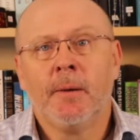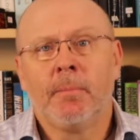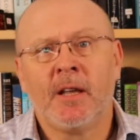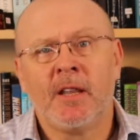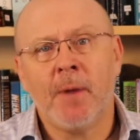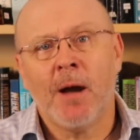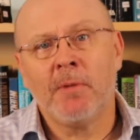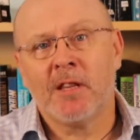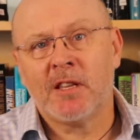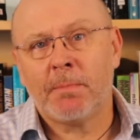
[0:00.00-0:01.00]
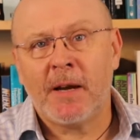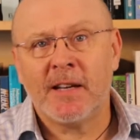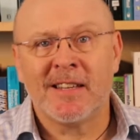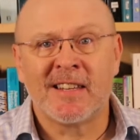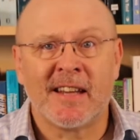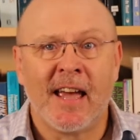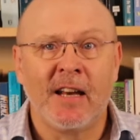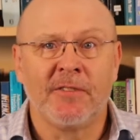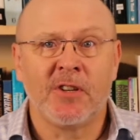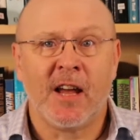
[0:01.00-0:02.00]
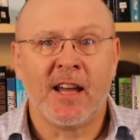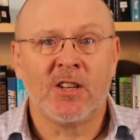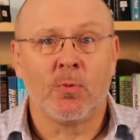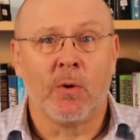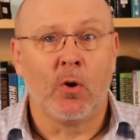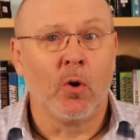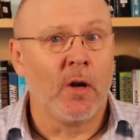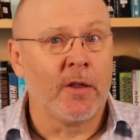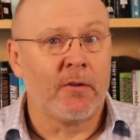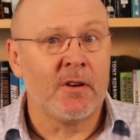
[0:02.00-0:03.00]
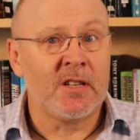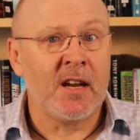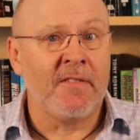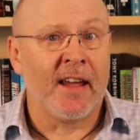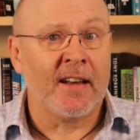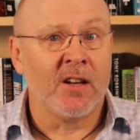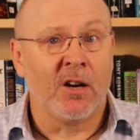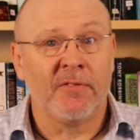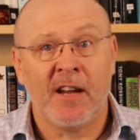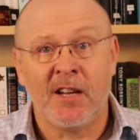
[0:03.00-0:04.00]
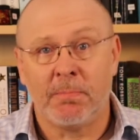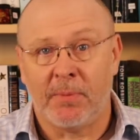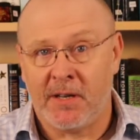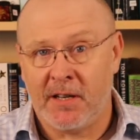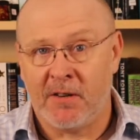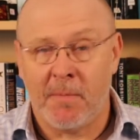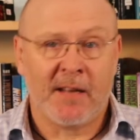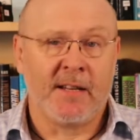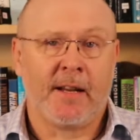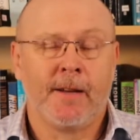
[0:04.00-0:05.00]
But at the moment, the speed and scale of change we're all on the receiving end of is pretty dramatic.